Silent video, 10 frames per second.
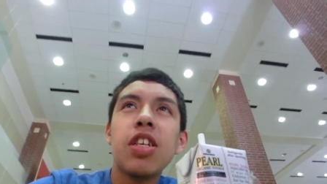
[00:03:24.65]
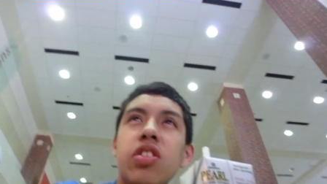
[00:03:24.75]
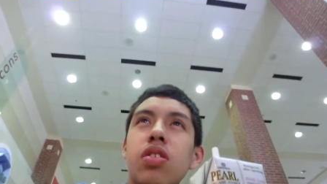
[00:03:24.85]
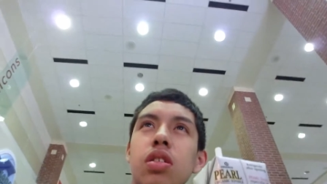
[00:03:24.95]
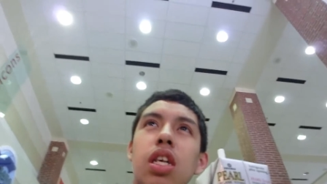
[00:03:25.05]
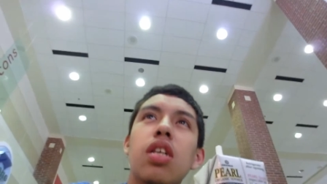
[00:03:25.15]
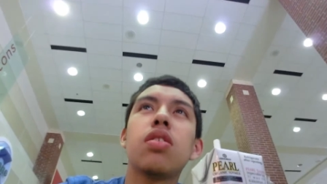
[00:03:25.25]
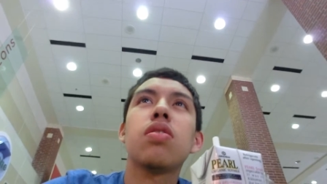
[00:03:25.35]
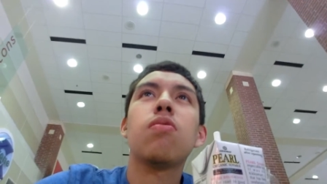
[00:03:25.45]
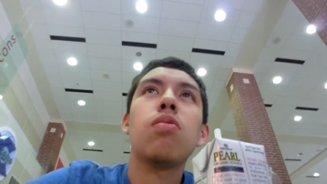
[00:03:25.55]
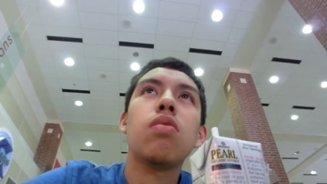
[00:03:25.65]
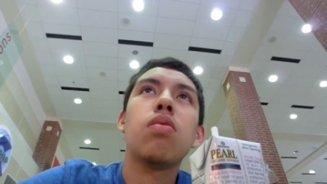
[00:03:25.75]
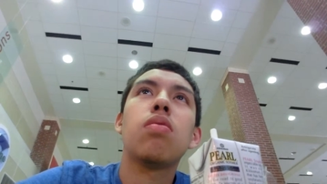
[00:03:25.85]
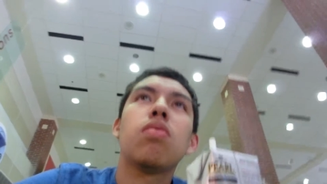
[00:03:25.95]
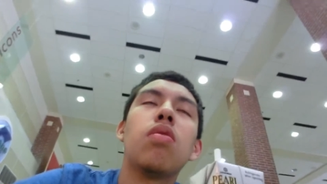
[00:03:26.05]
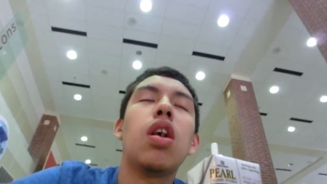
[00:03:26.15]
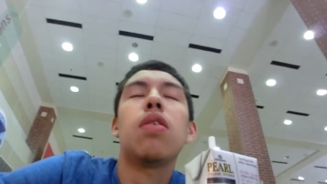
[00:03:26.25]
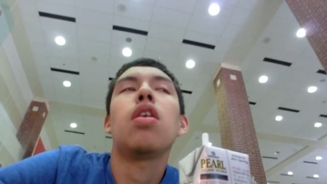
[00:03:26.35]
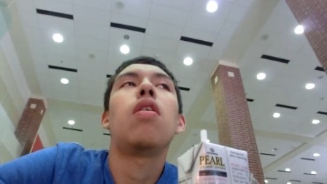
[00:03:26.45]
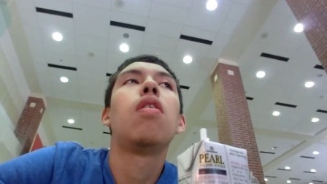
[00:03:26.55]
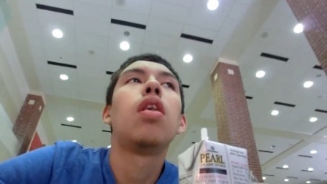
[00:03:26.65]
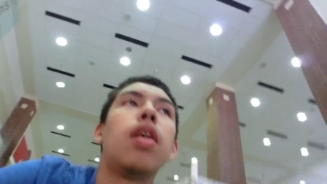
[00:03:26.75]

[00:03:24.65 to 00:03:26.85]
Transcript: pacer test? I think so. Well, I don't know.